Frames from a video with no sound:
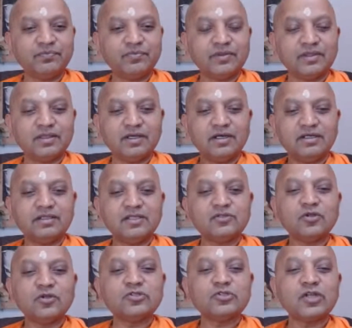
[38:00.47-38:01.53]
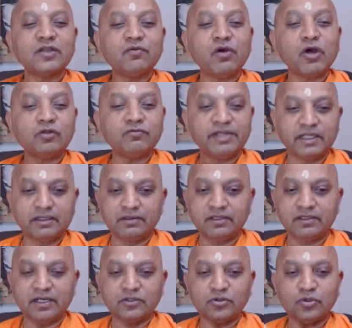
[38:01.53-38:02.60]
The earth is also revolving. There
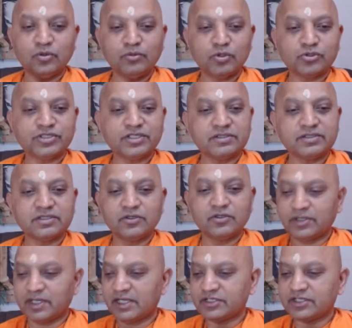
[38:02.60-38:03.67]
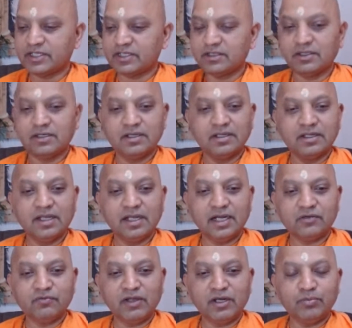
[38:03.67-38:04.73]
are two motions, rotation at
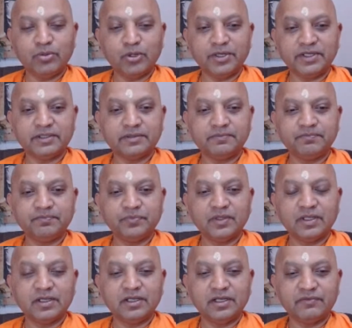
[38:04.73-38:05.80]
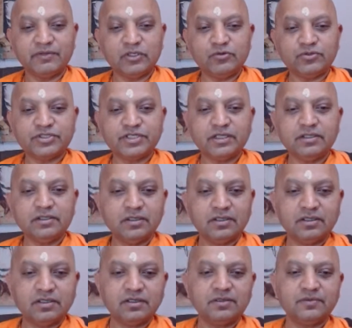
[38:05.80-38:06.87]
one point, revolution
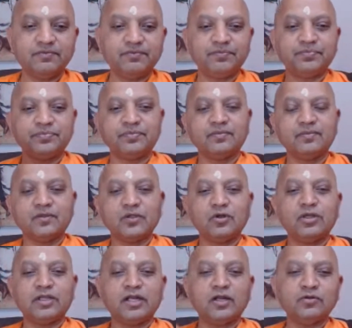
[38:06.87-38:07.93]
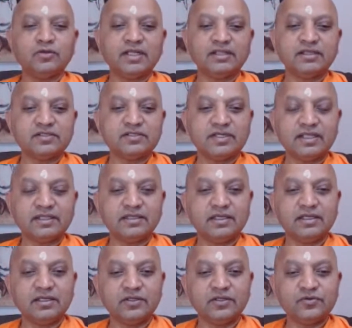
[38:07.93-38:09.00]
going around like this, like
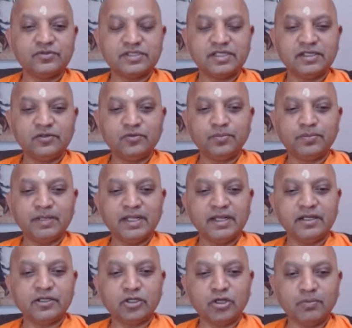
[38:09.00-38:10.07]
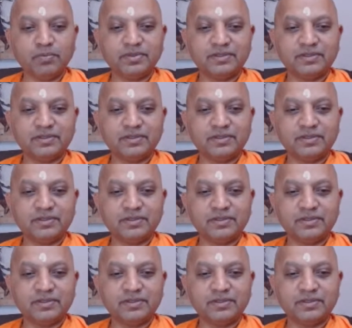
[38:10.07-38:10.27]
the you see you play a top.